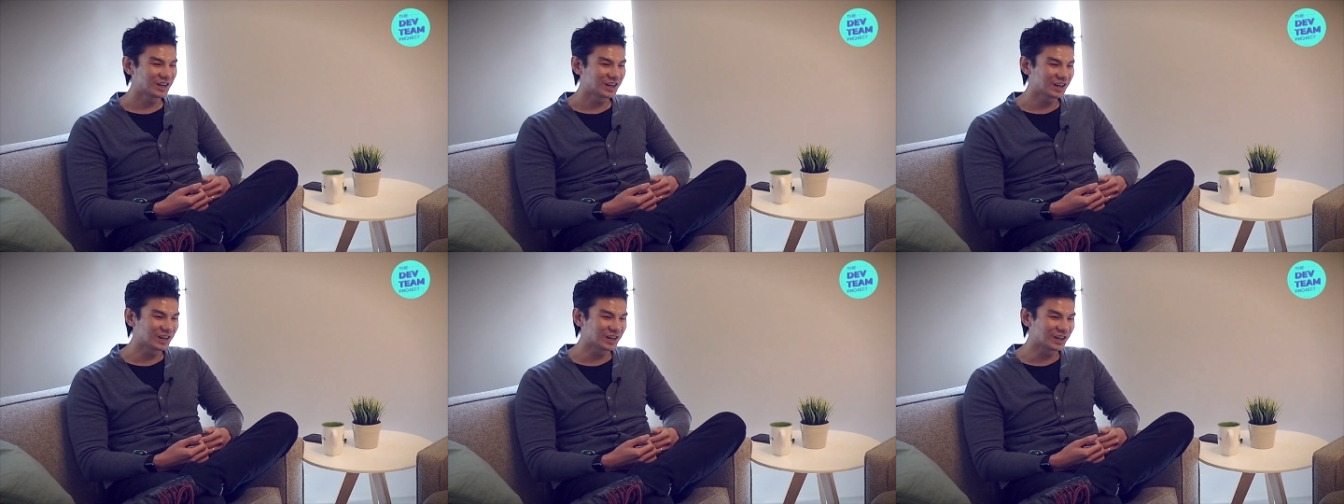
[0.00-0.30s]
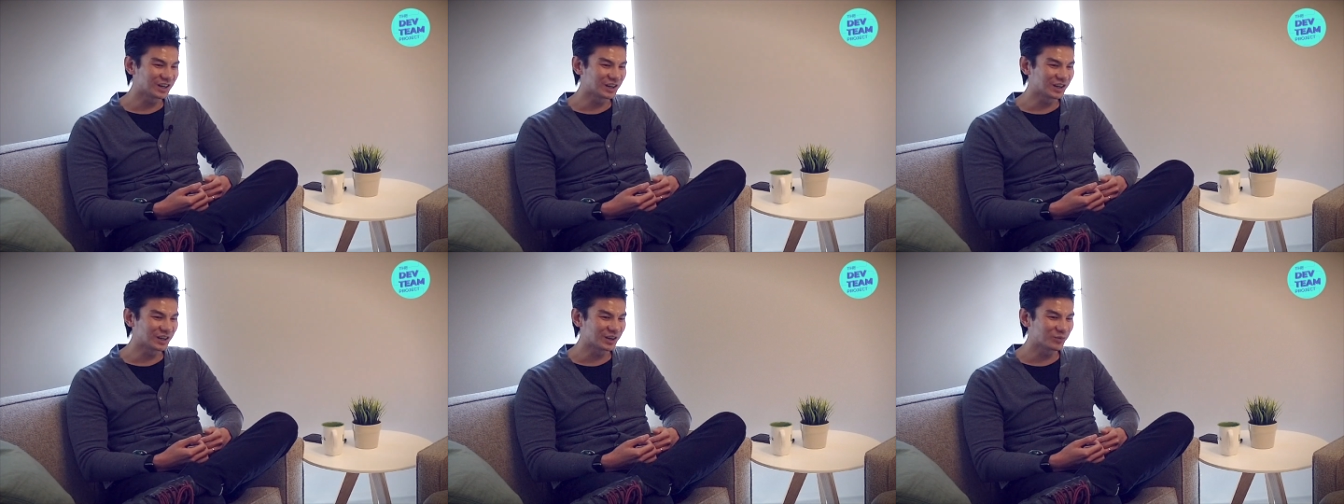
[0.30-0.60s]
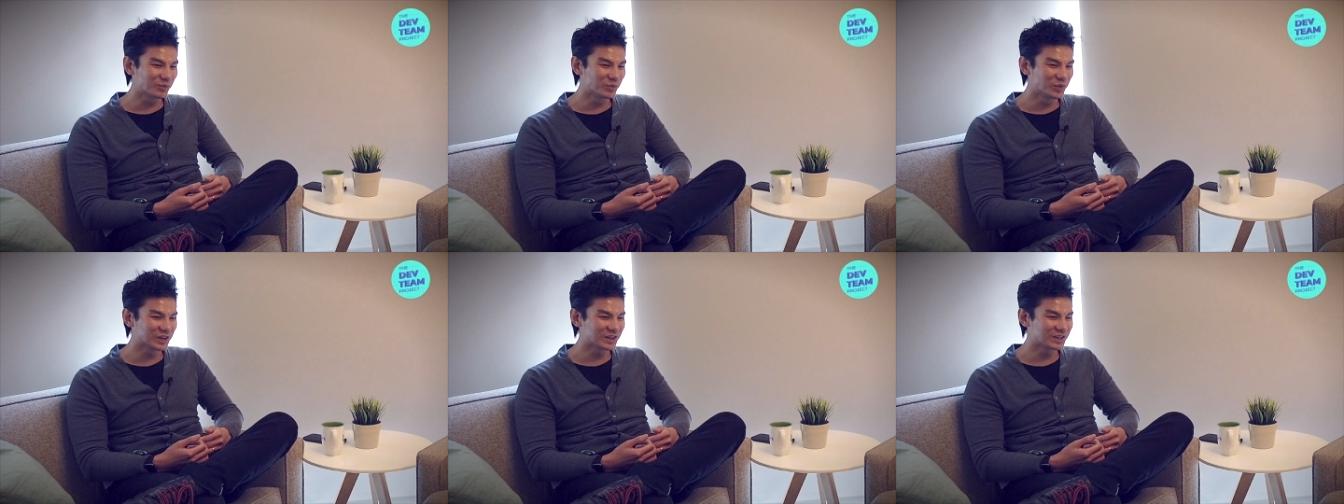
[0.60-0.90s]

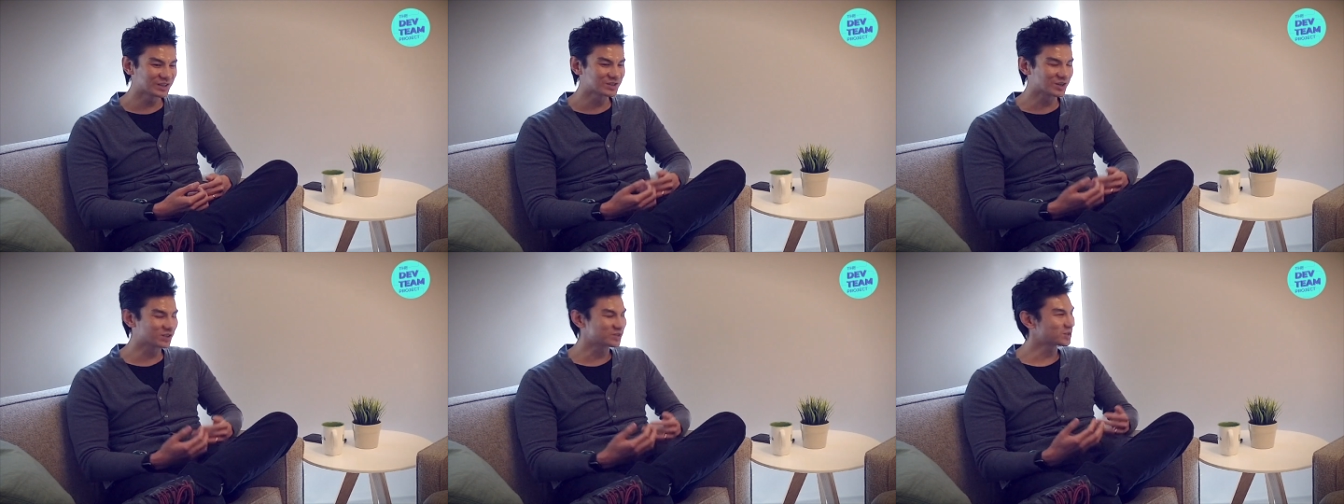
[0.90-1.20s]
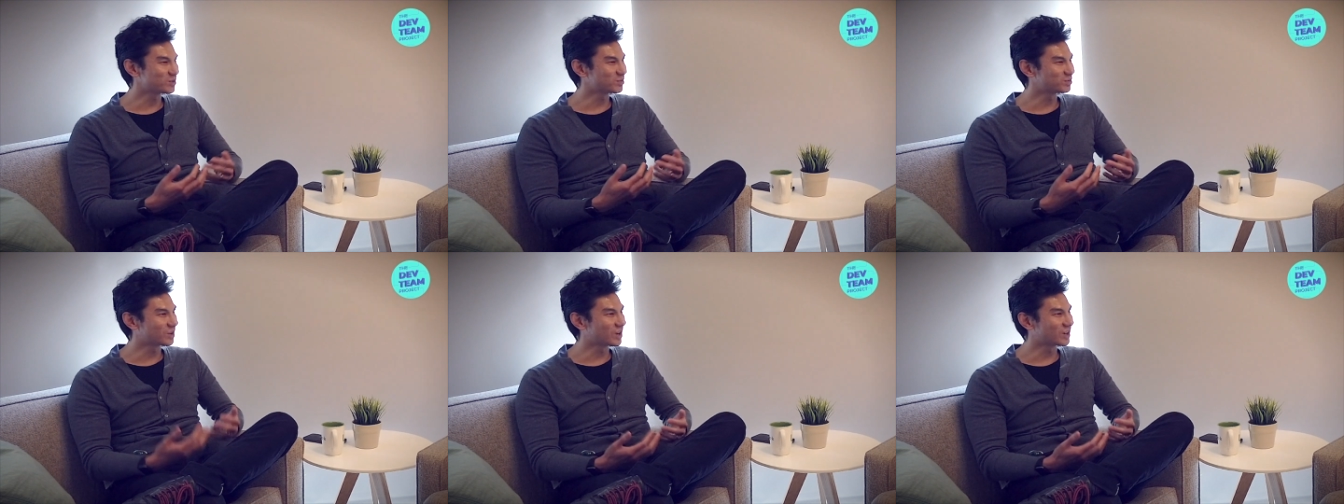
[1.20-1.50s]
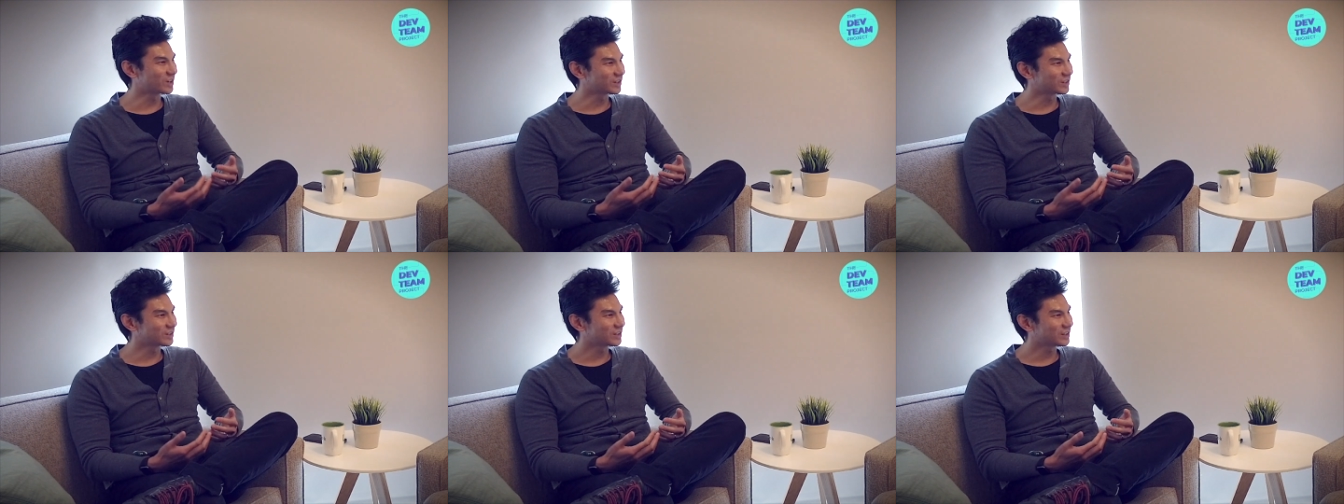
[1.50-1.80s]
But it's also
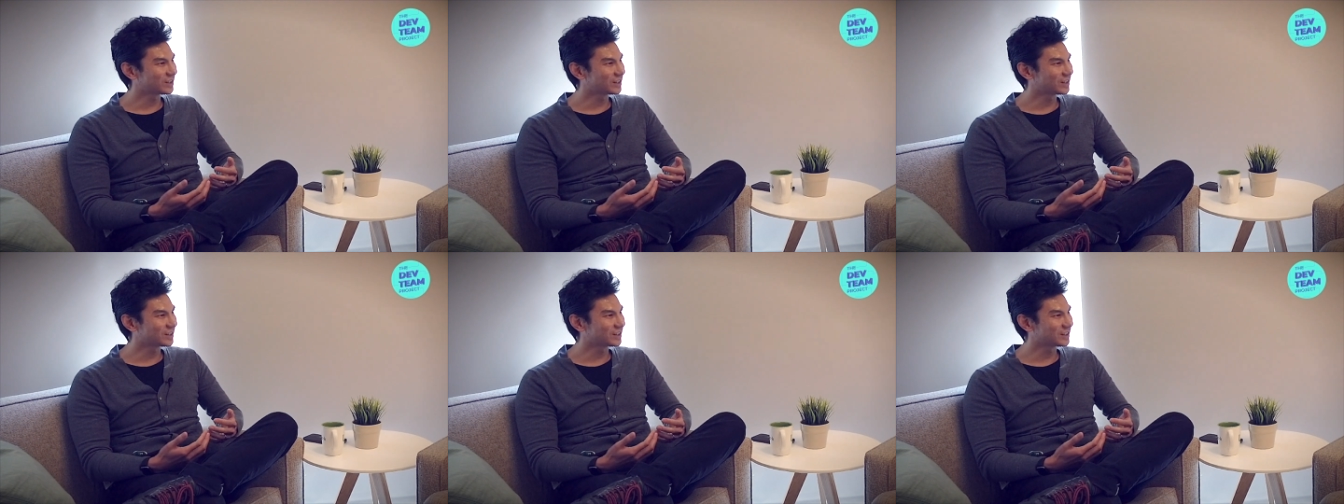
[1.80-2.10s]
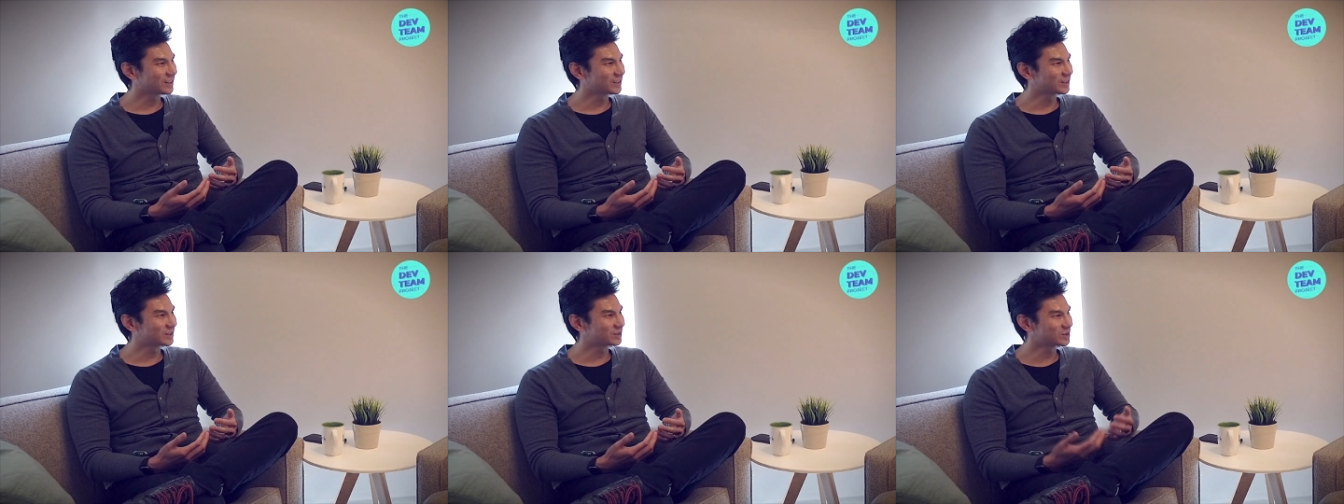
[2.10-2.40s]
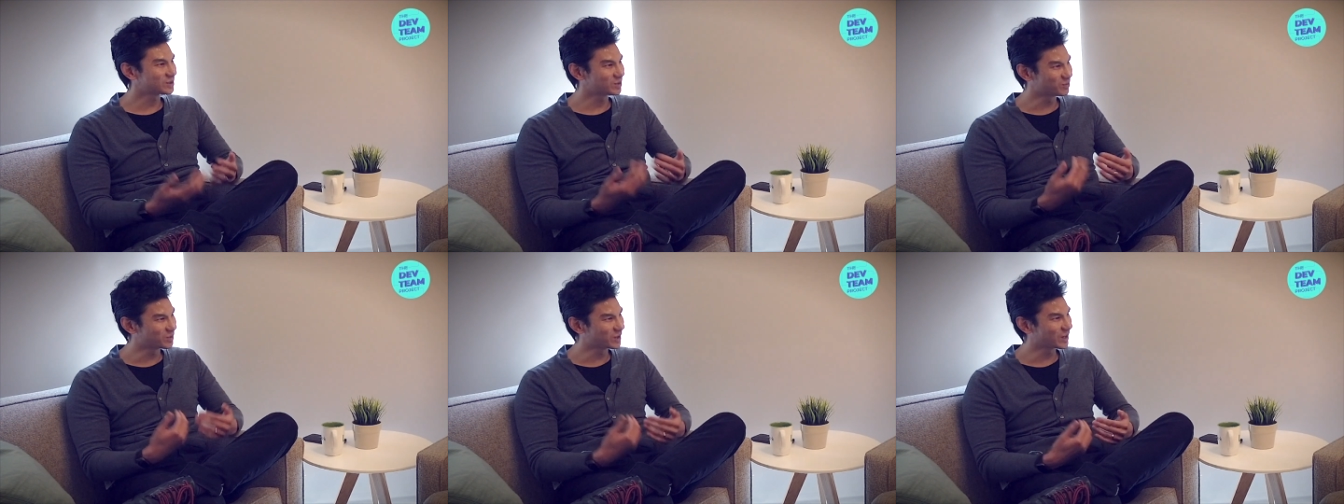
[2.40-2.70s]
brought
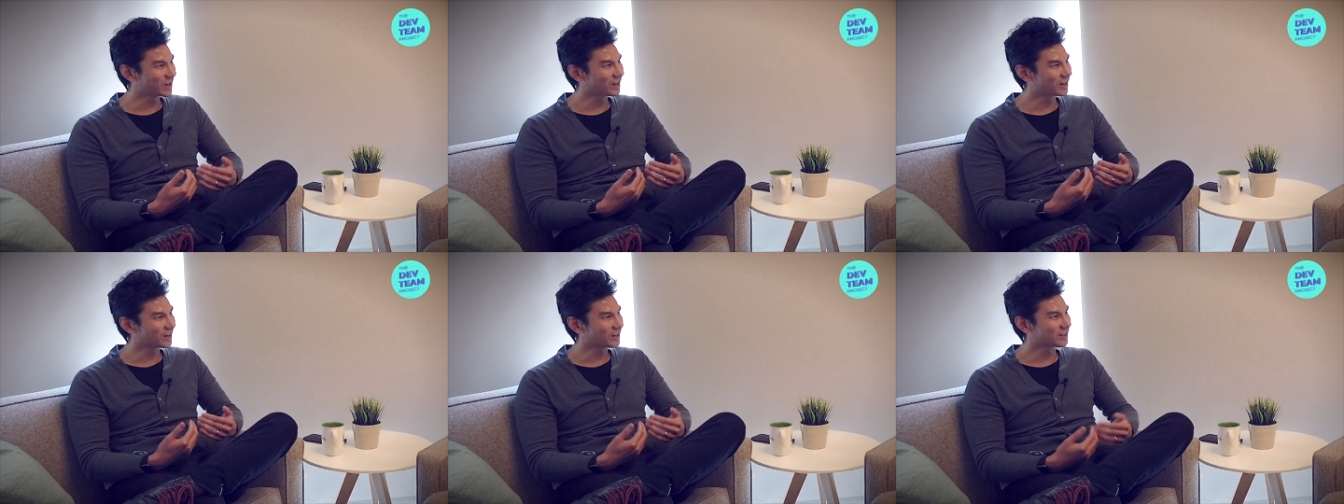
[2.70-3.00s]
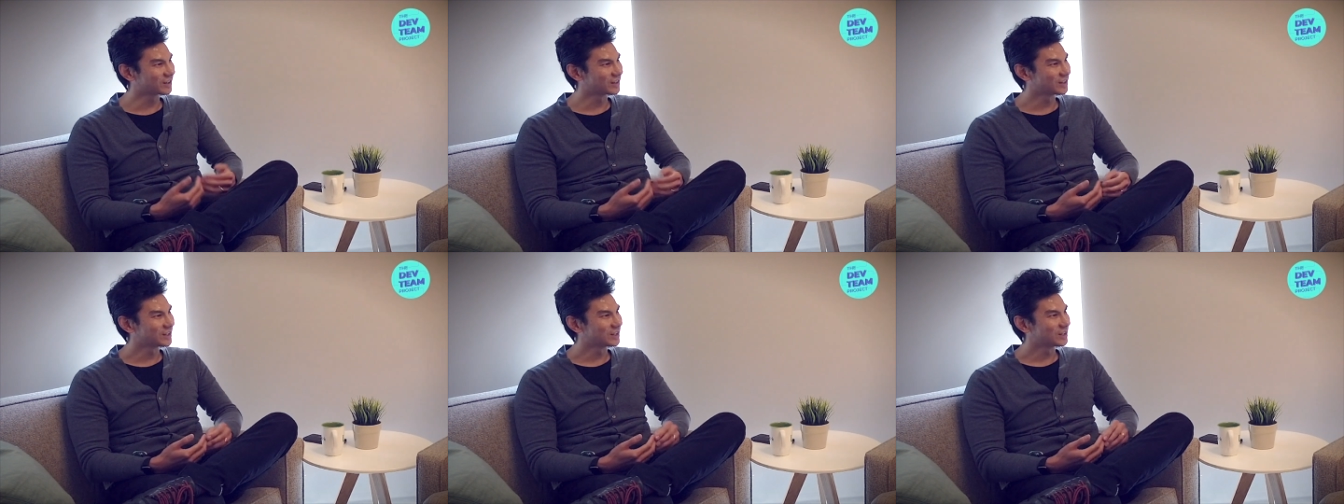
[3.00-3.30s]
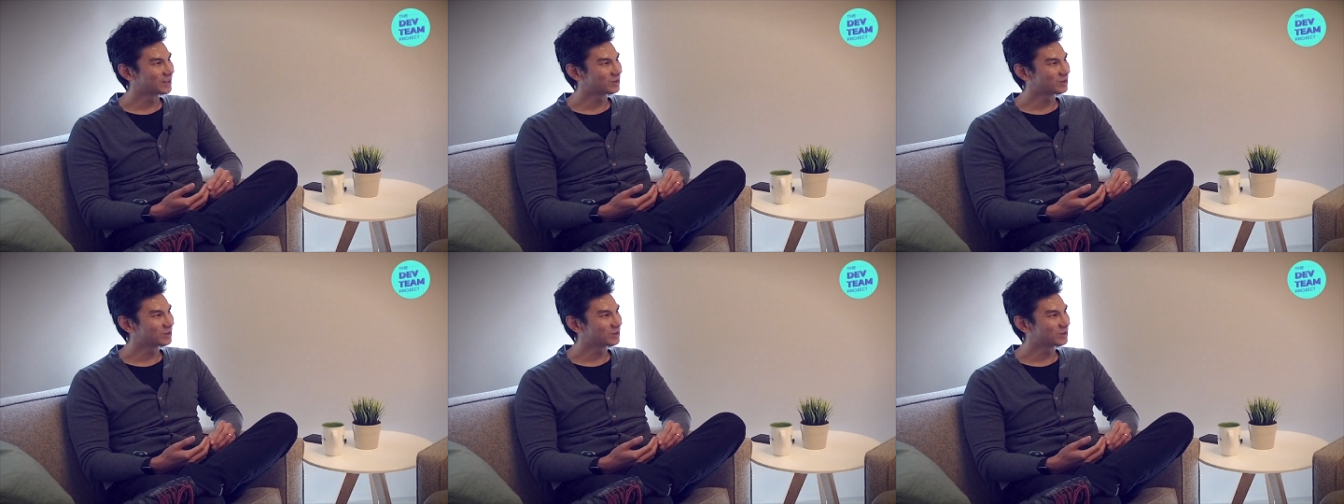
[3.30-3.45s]
to bear